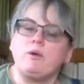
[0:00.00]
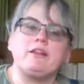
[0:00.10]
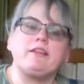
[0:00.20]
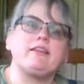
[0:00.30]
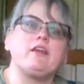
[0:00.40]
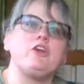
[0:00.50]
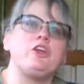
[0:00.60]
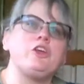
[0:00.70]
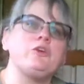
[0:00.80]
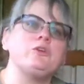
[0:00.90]
With
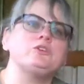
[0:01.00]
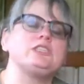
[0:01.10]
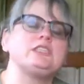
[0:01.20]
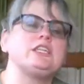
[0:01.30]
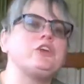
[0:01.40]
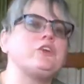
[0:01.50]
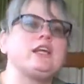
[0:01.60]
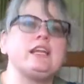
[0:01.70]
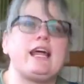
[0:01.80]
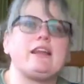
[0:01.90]
ewes, you
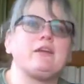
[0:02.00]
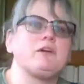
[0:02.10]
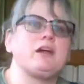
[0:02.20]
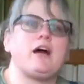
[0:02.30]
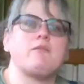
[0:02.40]
can let them